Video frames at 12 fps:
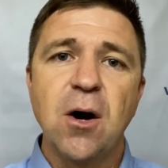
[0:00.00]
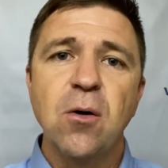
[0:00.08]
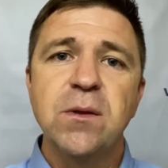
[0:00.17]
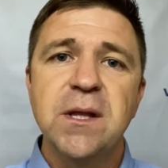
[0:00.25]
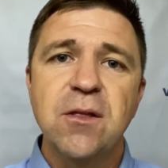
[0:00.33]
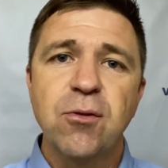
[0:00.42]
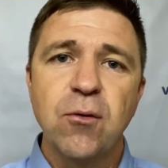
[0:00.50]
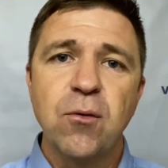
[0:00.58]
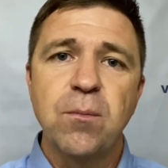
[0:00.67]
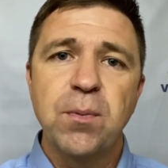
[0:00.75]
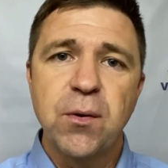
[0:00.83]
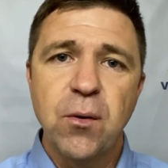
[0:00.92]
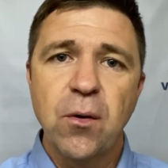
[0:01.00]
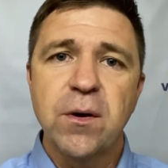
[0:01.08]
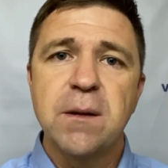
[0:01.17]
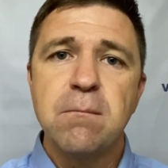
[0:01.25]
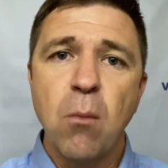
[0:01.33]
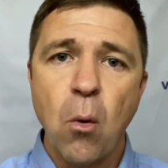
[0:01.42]
only through
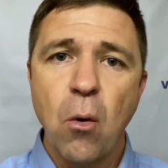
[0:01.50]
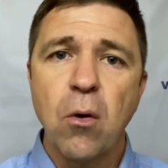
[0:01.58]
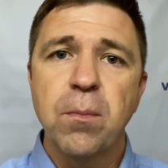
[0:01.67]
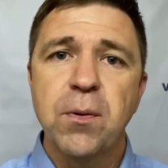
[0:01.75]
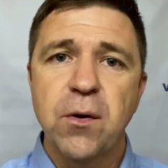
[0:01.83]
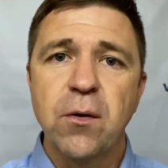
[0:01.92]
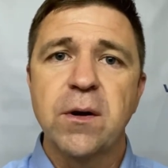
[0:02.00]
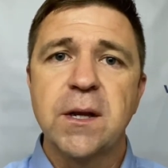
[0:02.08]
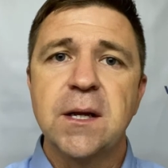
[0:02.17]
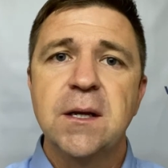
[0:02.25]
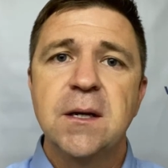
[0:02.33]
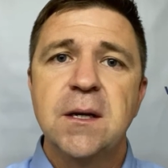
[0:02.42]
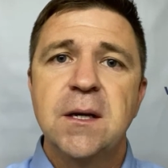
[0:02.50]
purity, moral purity,